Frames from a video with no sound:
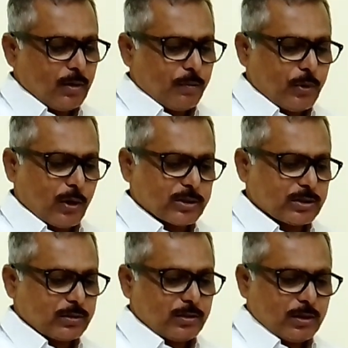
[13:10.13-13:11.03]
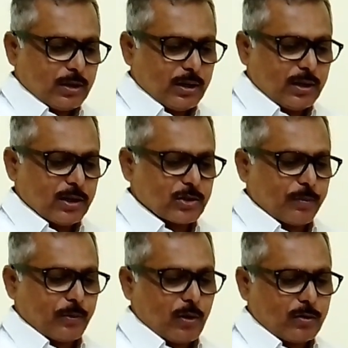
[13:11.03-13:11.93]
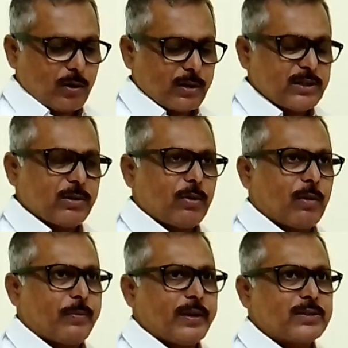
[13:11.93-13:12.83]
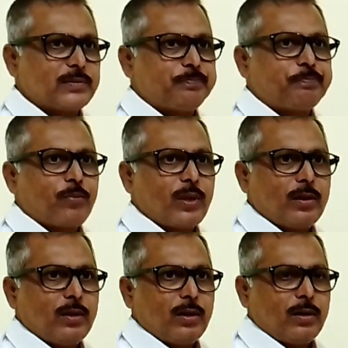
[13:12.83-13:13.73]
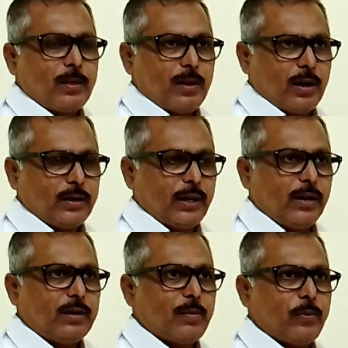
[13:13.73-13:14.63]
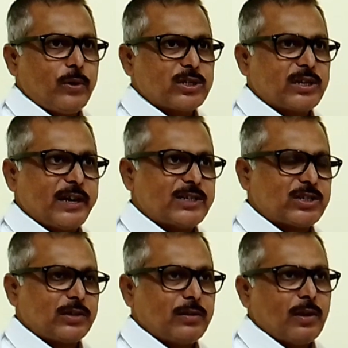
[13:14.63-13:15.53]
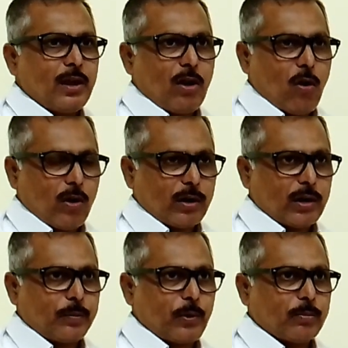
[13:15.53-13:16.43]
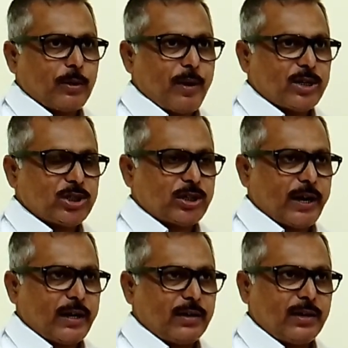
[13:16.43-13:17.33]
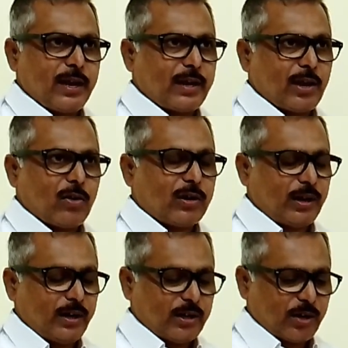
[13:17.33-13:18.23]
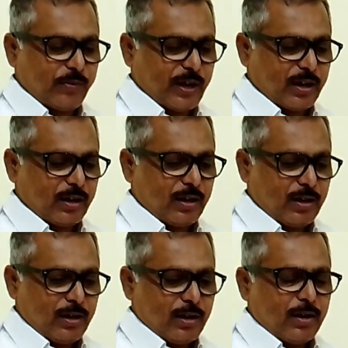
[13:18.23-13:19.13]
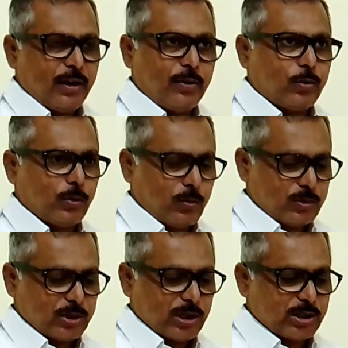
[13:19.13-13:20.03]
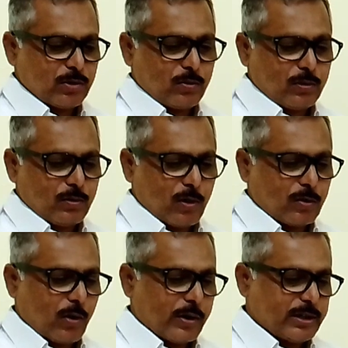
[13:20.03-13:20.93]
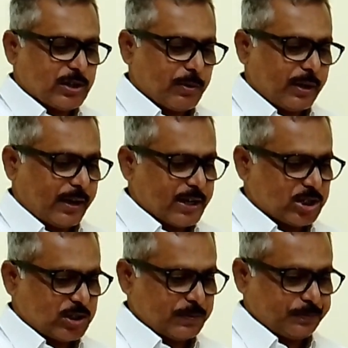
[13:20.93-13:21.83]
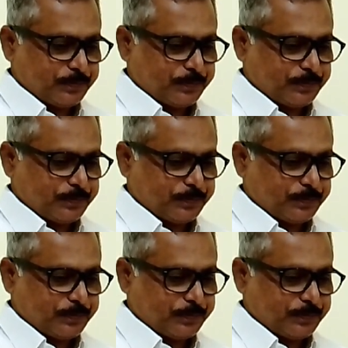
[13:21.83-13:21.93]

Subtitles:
Because in case of non-cognizable offense, until the police gets order from the magistrate, they cannot interfere into such non-cognizable case.